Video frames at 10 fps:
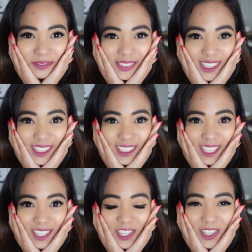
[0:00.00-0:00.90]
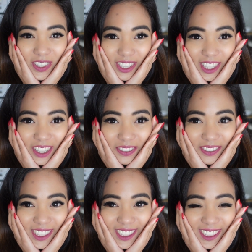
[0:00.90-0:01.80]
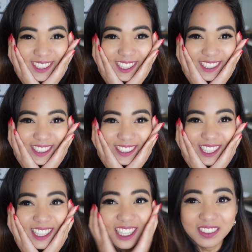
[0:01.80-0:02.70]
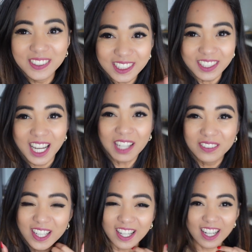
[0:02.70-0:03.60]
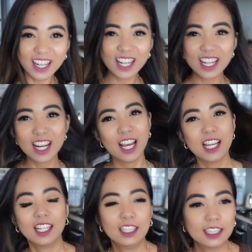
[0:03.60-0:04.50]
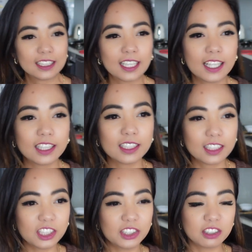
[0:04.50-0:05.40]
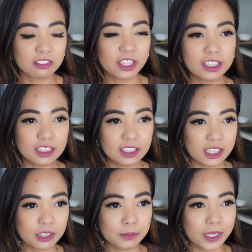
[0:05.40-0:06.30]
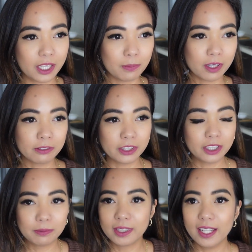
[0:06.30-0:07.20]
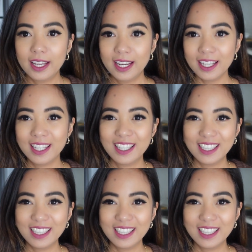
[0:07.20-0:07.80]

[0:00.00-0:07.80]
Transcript: Your sun showed up. It's a sunny day. I'm so happy. It's like the universe is celebrating my freedom day.